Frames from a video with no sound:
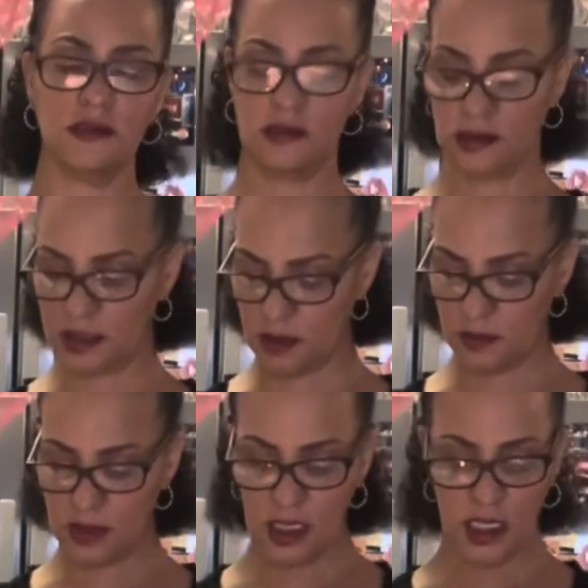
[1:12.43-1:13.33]

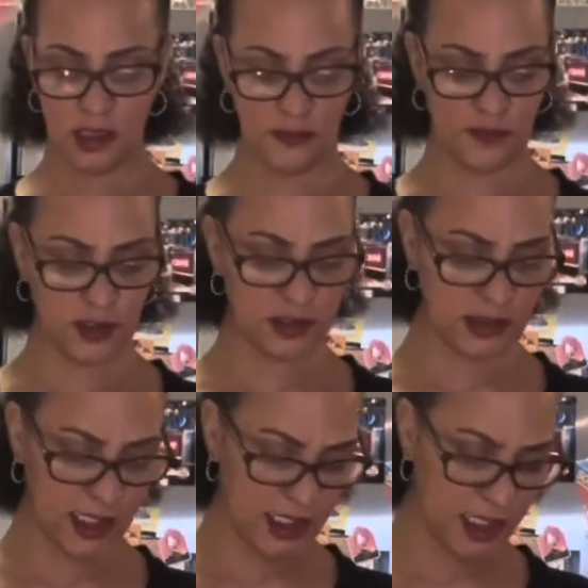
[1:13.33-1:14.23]
So the first
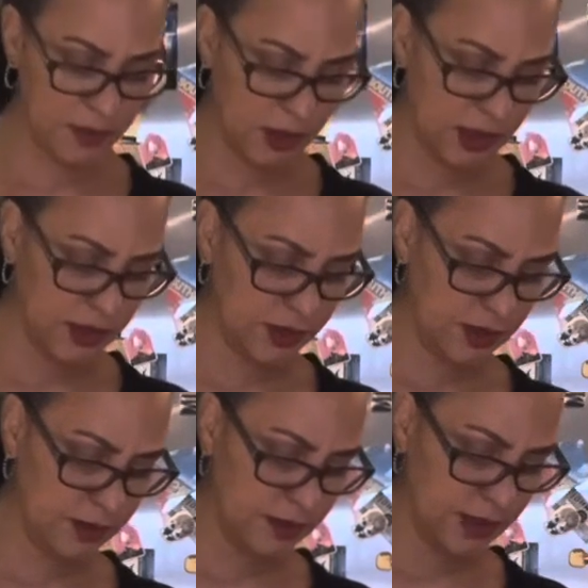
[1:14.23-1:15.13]
thing I'm gonna
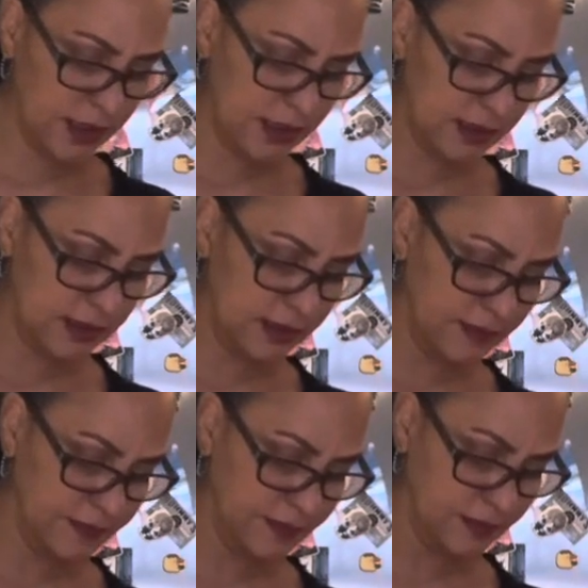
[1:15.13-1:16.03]
do is
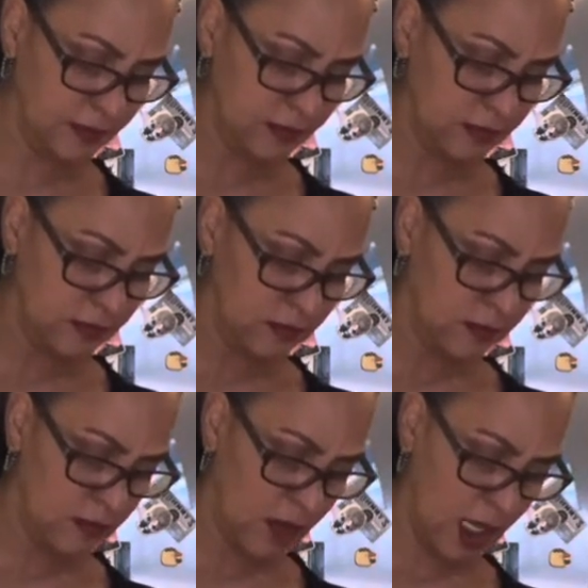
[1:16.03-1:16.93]

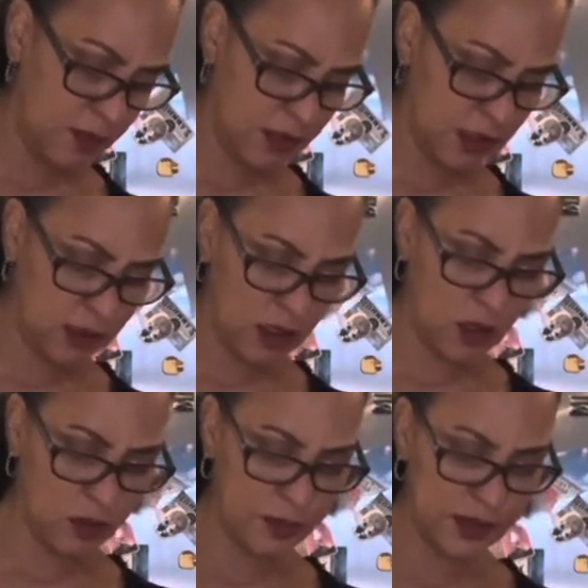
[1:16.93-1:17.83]
I'm gonna
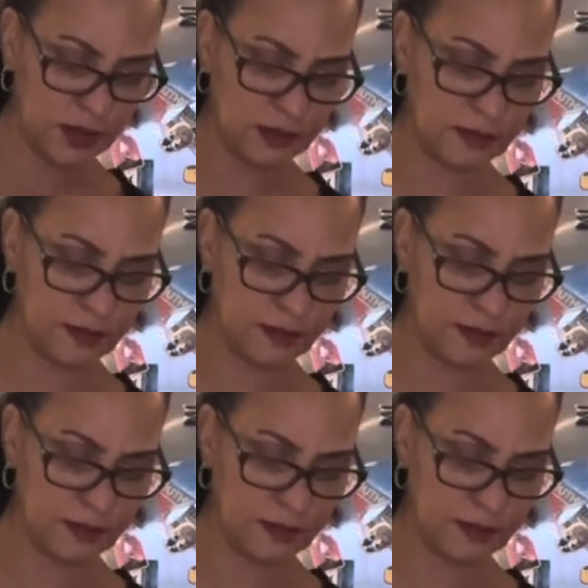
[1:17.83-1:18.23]
open